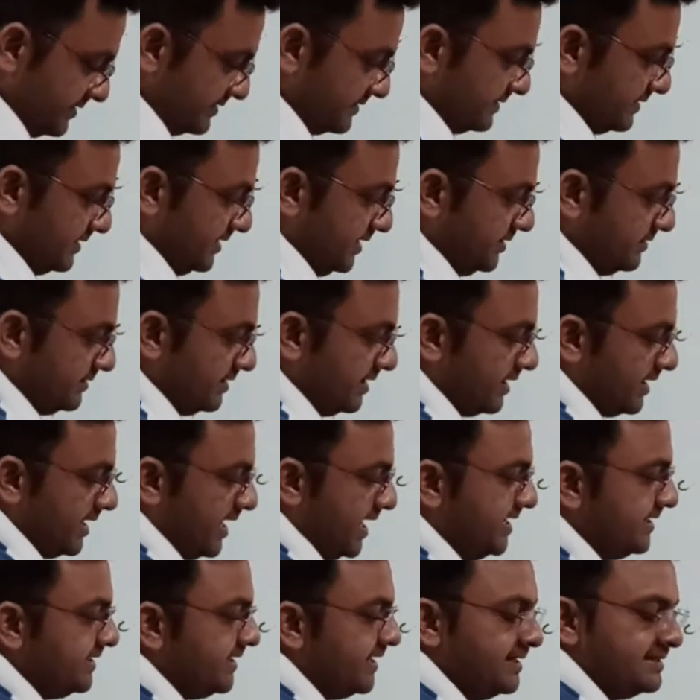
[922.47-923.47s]
is in the
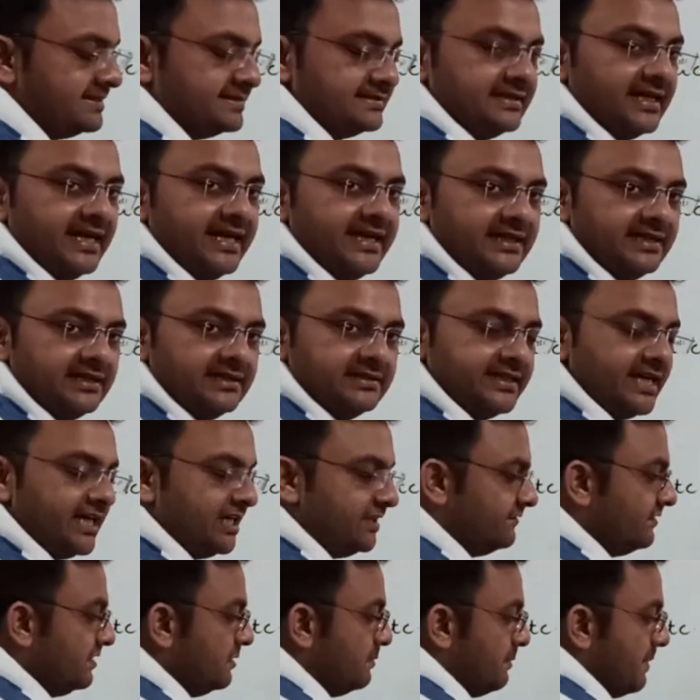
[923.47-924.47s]
right hand side,
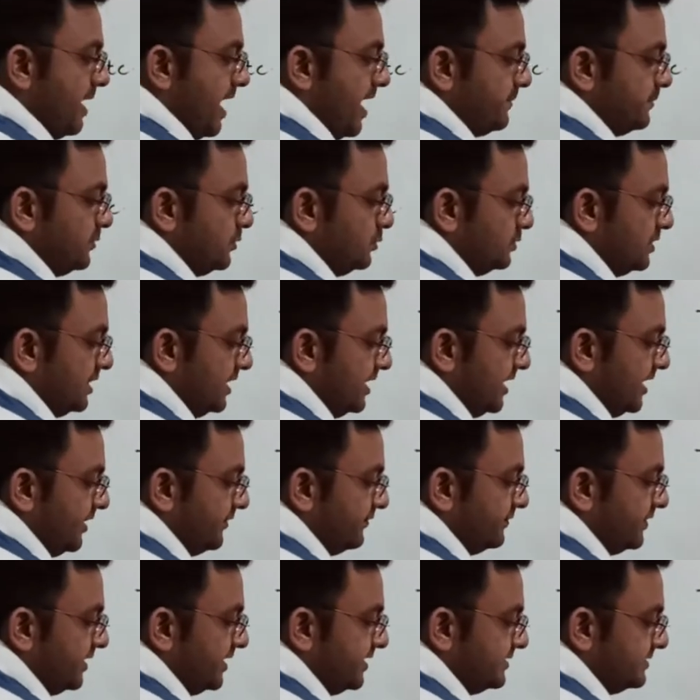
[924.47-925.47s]
that will map to the
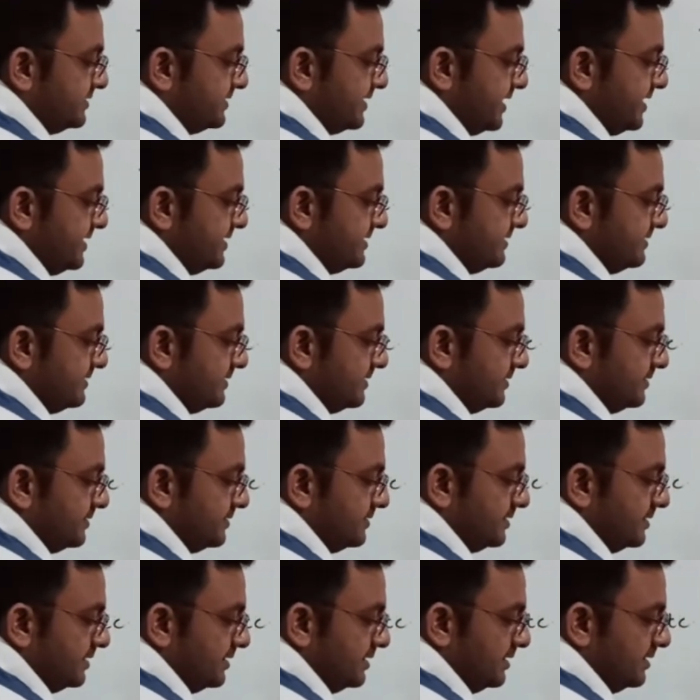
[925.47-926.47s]
left hand side,
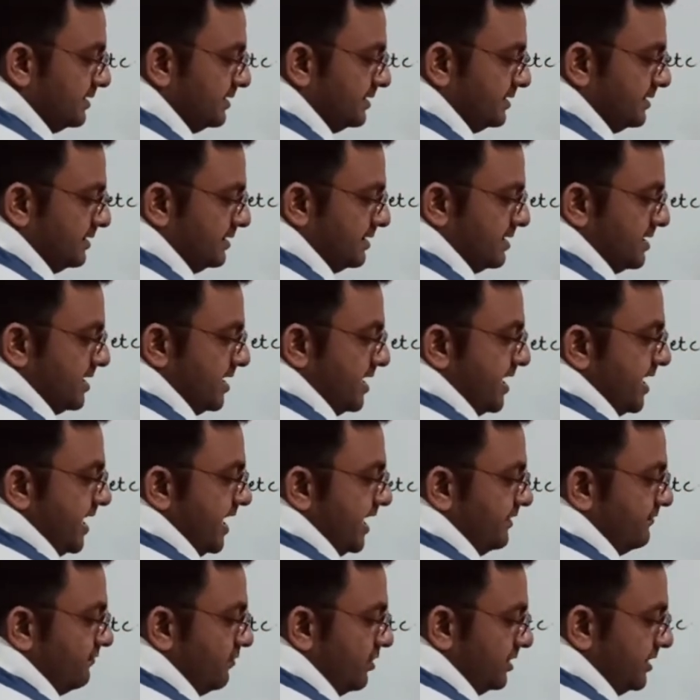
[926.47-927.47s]

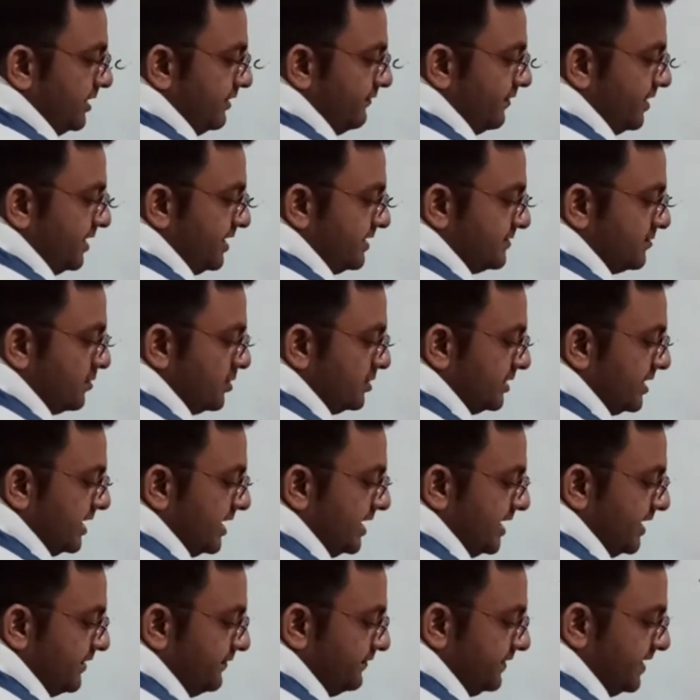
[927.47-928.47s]
and whatever is on the
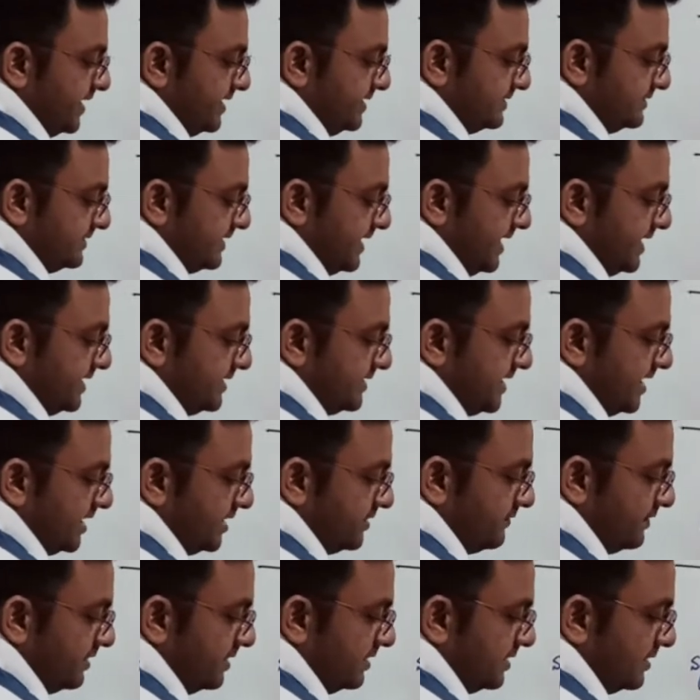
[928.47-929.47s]
left hand side,
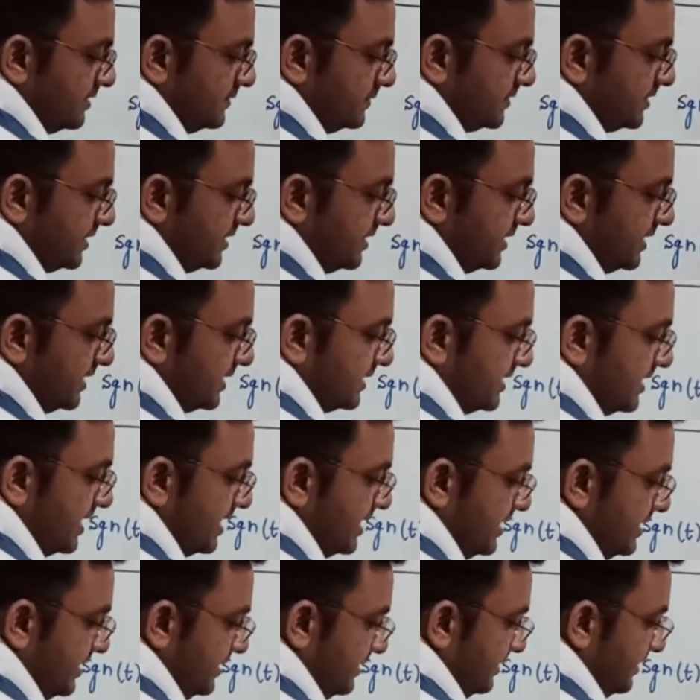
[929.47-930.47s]
that will comes under the
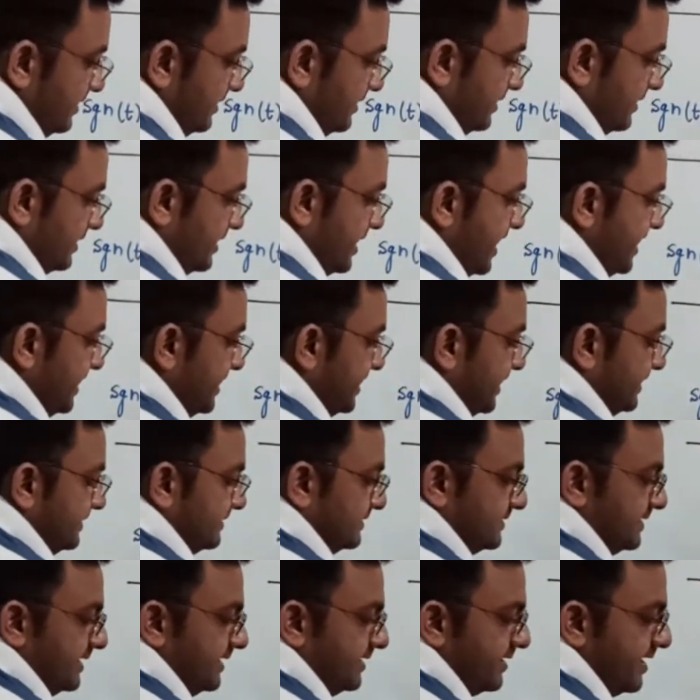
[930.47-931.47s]
right
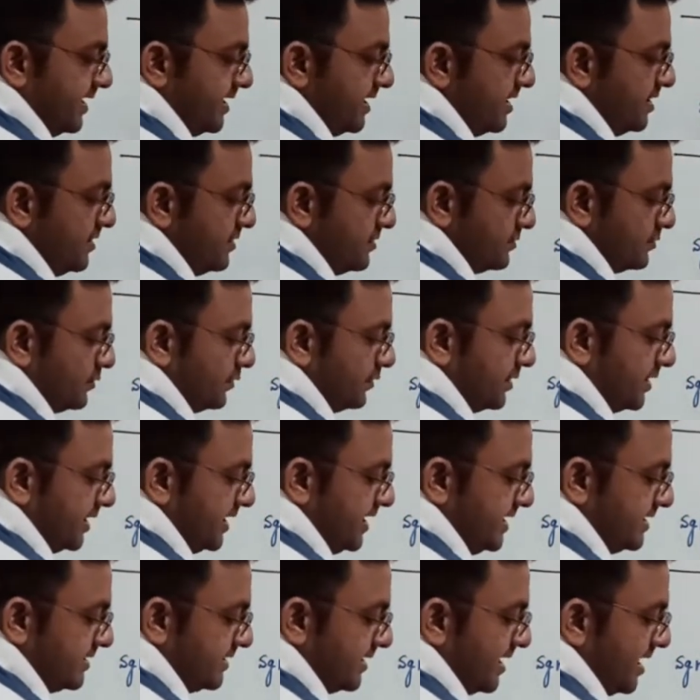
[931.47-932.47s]
hand side, right? So,
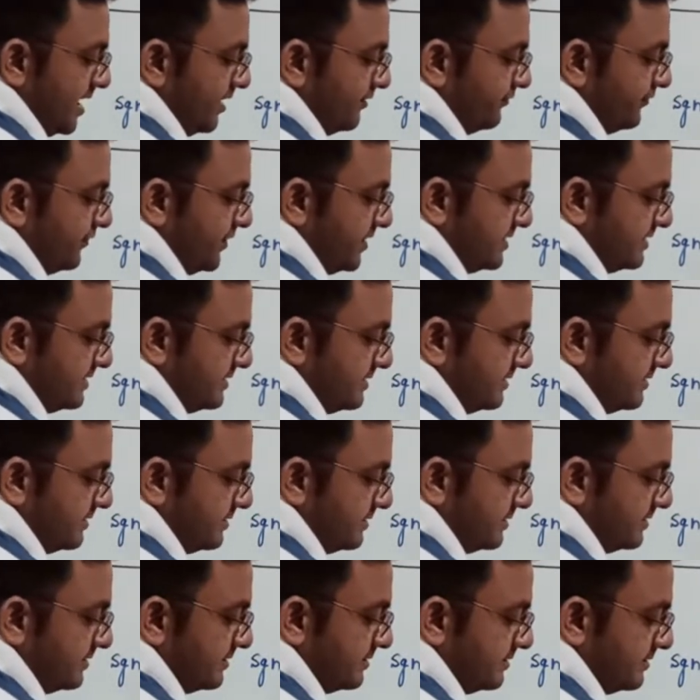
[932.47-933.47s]
green graph is
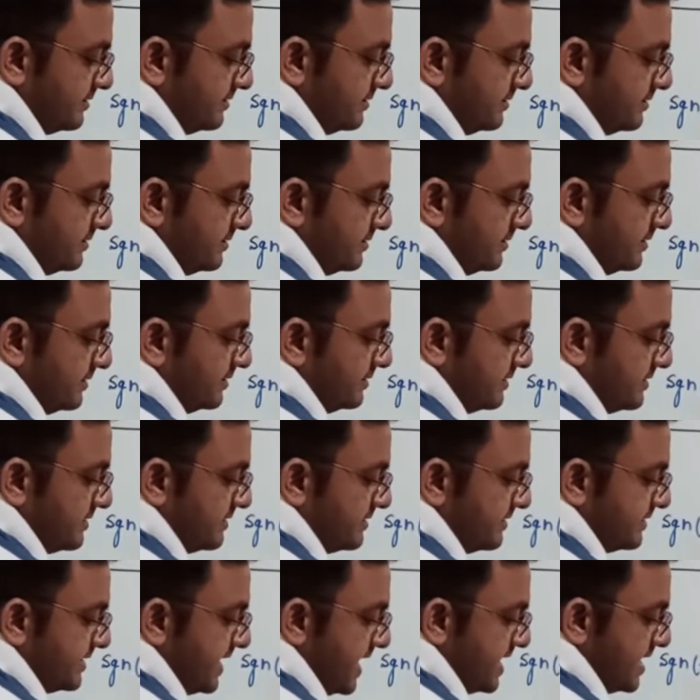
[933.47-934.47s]

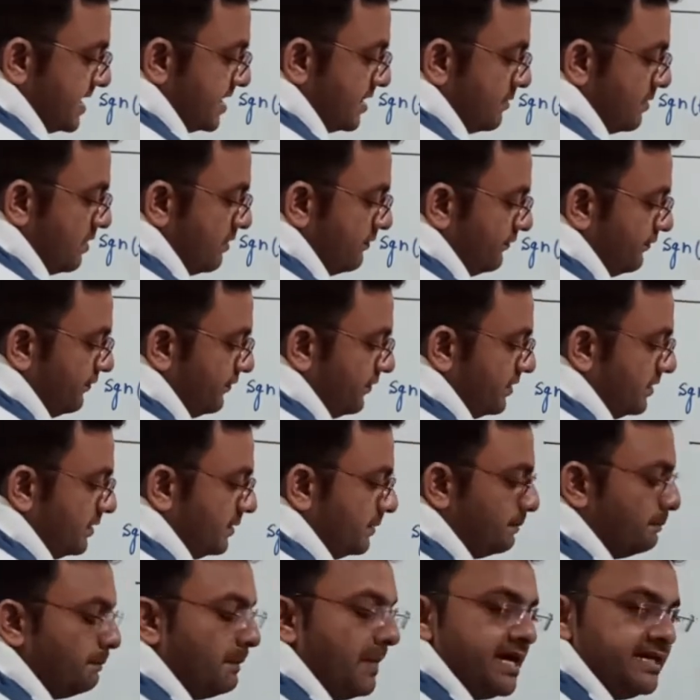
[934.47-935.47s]
signum of
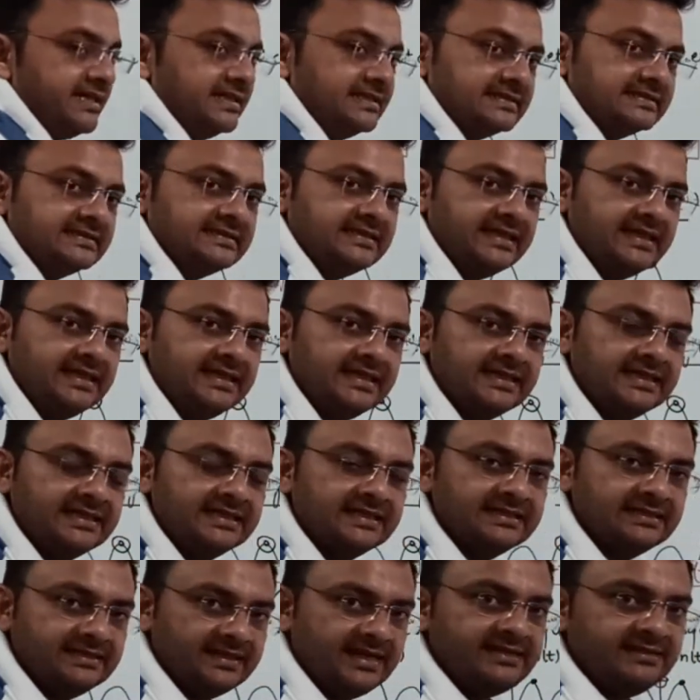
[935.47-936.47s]
minus t,
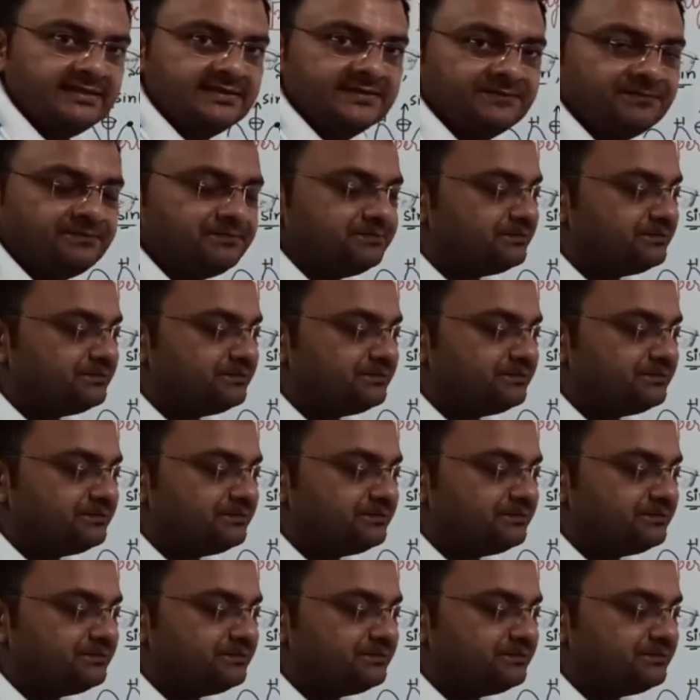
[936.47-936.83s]
right?